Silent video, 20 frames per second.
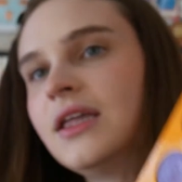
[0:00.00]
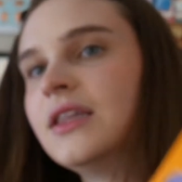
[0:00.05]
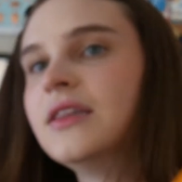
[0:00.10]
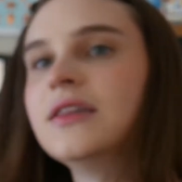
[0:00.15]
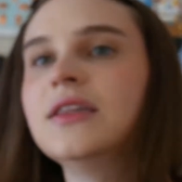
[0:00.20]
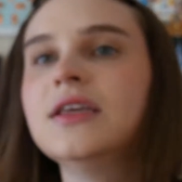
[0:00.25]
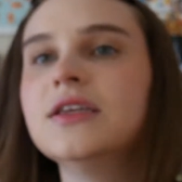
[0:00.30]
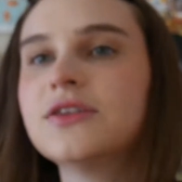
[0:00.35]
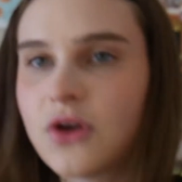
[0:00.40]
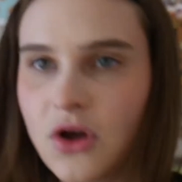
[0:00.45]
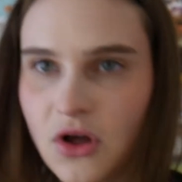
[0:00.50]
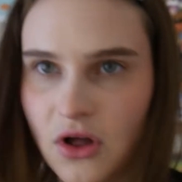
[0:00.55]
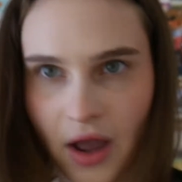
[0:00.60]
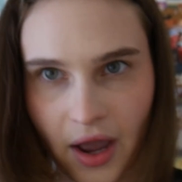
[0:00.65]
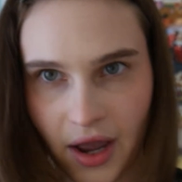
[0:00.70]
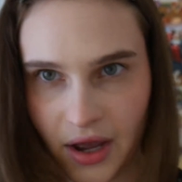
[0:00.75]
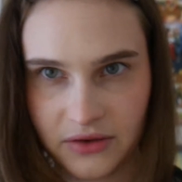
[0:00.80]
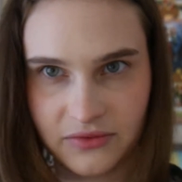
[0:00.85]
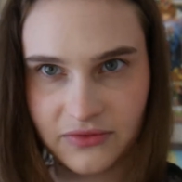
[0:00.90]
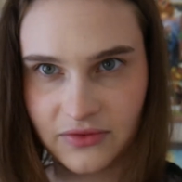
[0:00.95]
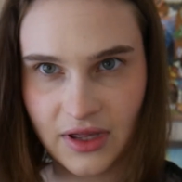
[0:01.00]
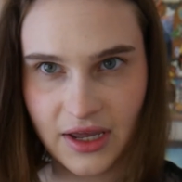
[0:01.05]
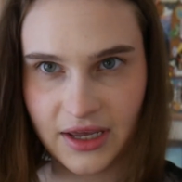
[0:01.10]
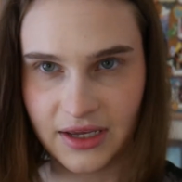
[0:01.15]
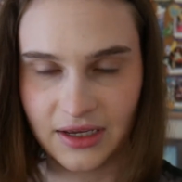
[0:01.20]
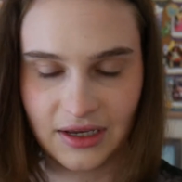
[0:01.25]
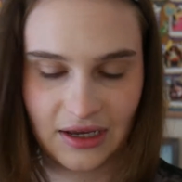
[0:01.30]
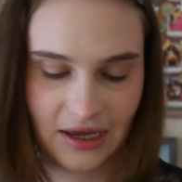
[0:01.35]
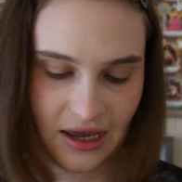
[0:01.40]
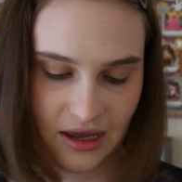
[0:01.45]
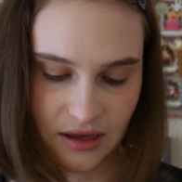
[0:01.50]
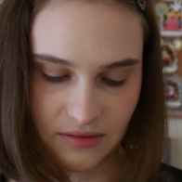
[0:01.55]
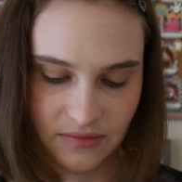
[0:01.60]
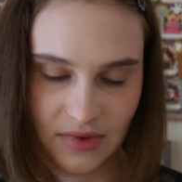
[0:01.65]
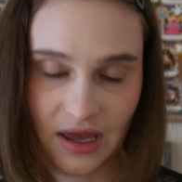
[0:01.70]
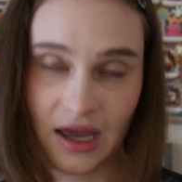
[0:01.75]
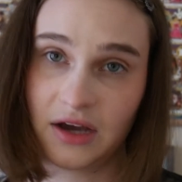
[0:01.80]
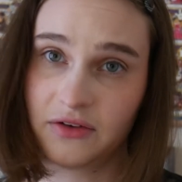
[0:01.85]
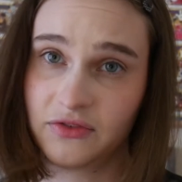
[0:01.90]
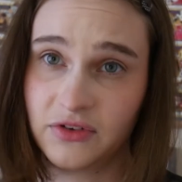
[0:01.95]
These all have like
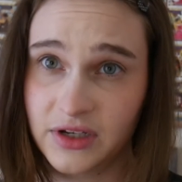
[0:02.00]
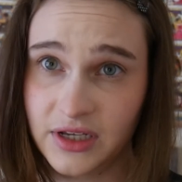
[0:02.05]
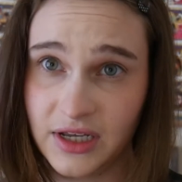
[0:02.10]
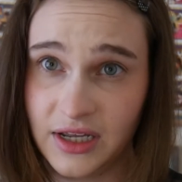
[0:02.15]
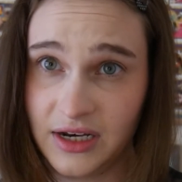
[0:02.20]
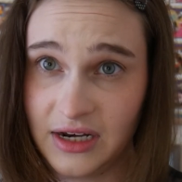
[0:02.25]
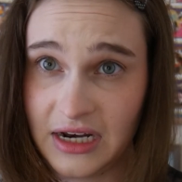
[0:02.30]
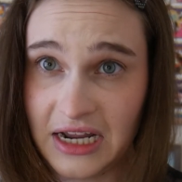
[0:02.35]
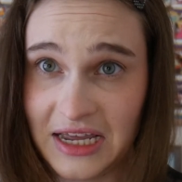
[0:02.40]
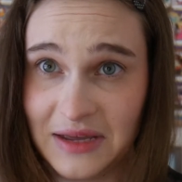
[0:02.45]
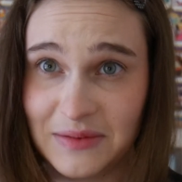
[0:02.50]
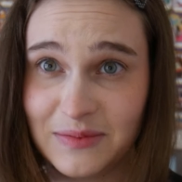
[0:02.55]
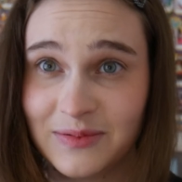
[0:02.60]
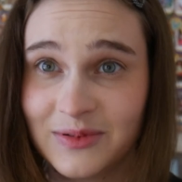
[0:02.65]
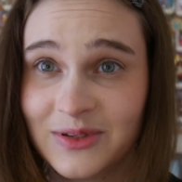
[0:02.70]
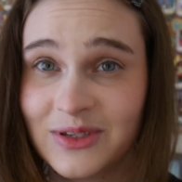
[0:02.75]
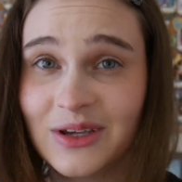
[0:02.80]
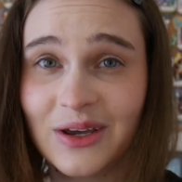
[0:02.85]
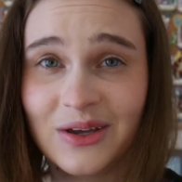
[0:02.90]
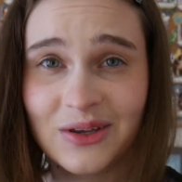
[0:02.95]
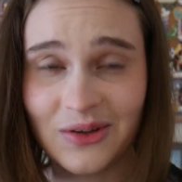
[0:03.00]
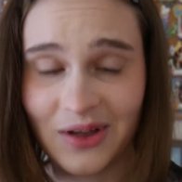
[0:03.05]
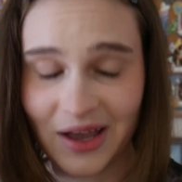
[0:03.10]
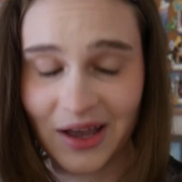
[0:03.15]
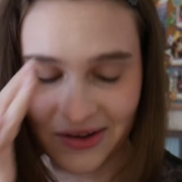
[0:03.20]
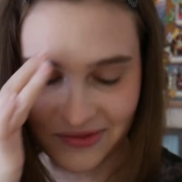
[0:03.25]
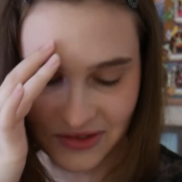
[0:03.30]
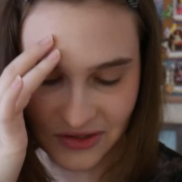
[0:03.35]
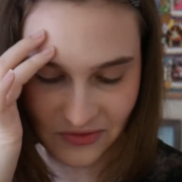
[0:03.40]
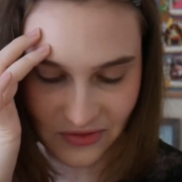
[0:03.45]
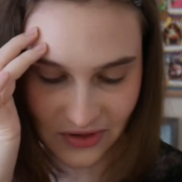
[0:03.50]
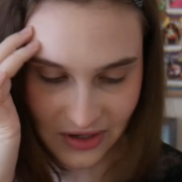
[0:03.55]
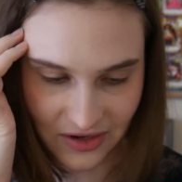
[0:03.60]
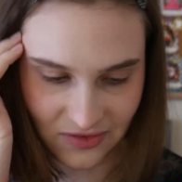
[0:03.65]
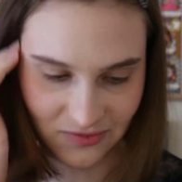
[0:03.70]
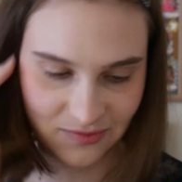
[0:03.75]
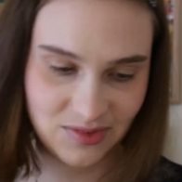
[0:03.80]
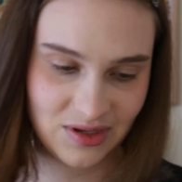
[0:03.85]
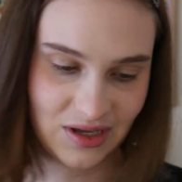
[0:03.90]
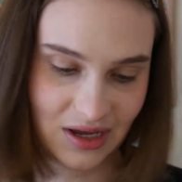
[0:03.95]
African names, so you'll have to
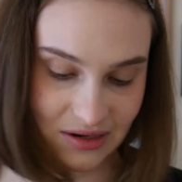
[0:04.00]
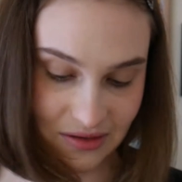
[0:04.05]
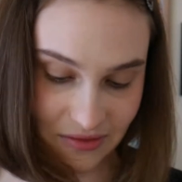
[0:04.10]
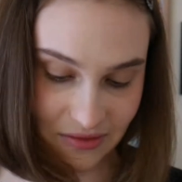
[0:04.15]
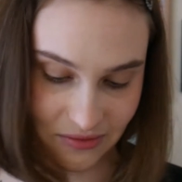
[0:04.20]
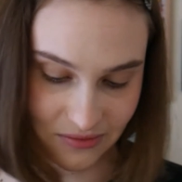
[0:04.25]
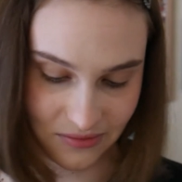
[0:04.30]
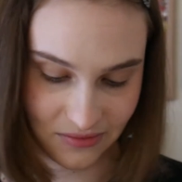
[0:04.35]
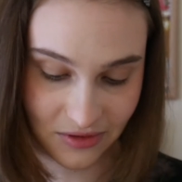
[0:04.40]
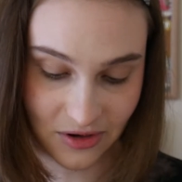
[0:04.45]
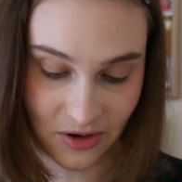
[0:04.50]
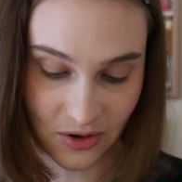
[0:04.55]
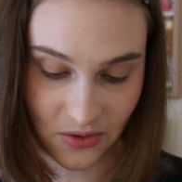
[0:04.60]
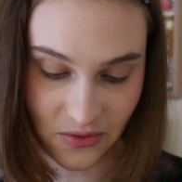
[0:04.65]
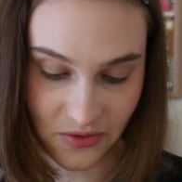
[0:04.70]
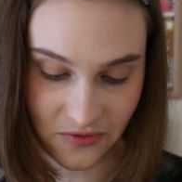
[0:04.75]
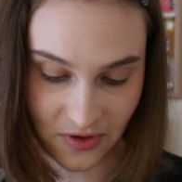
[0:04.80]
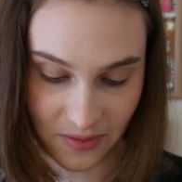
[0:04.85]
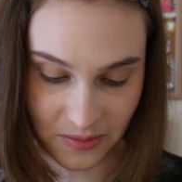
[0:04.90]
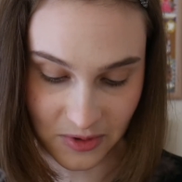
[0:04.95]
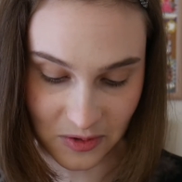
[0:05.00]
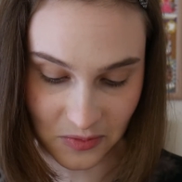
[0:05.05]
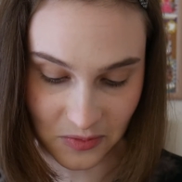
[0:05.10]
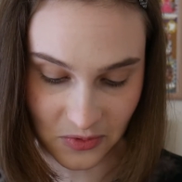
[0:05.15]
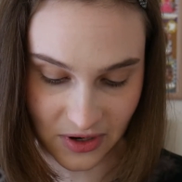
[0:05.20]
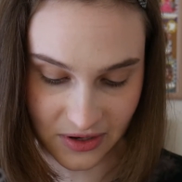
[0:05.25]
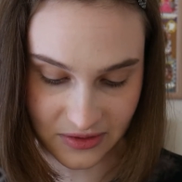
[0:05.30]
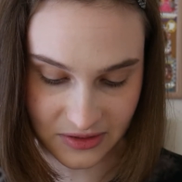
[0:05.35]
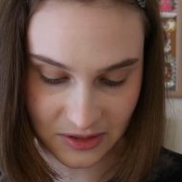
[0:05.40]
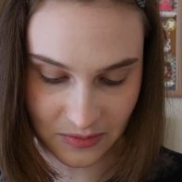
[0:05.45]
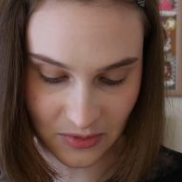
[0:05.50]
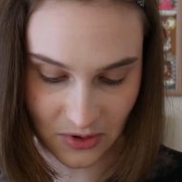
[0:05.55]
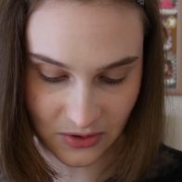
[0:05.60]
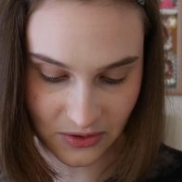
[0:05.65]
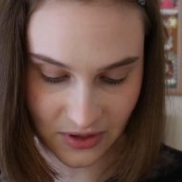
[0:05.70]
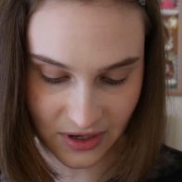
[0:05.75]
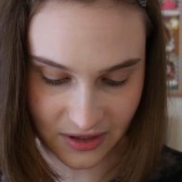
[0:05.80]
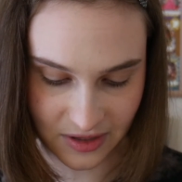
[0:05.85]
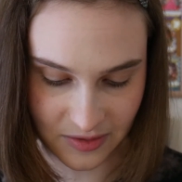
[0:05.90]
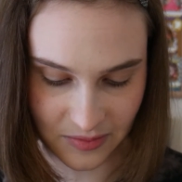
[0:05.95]
forgive me. I don't know if I'm going to pronounce them all
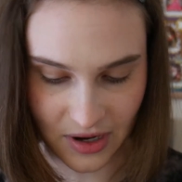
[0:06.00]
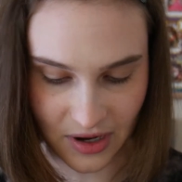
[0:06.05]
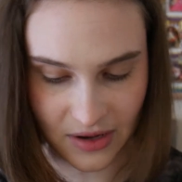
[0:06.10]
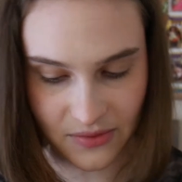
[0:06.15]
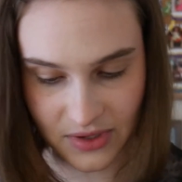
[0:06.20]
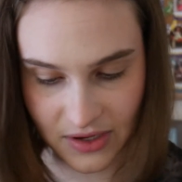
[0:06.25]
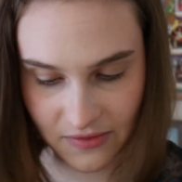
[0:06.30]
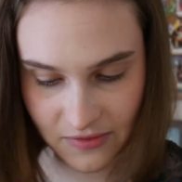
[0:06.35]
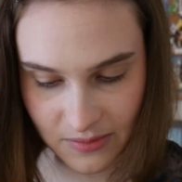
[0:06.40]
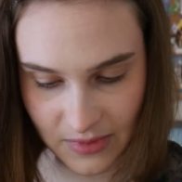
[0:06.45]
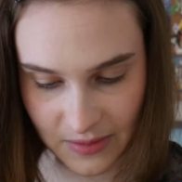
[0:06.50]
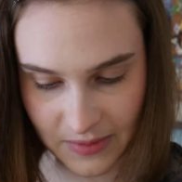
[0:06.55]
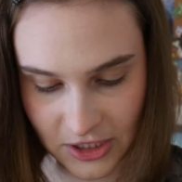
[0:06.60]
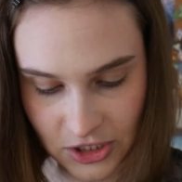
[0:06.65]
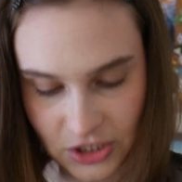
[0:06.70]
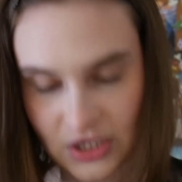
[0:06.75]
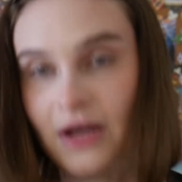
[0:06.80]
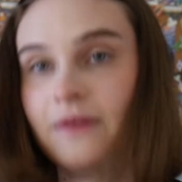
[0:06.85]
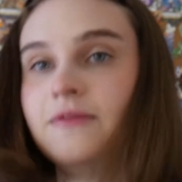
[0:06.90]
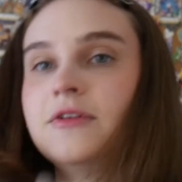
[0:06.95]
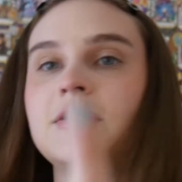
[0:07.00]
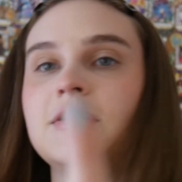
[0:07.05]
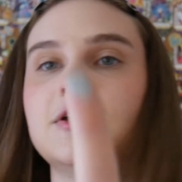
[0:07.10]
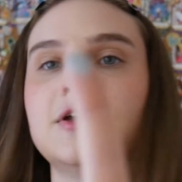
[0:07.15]
correctly, but I will give it my best shot.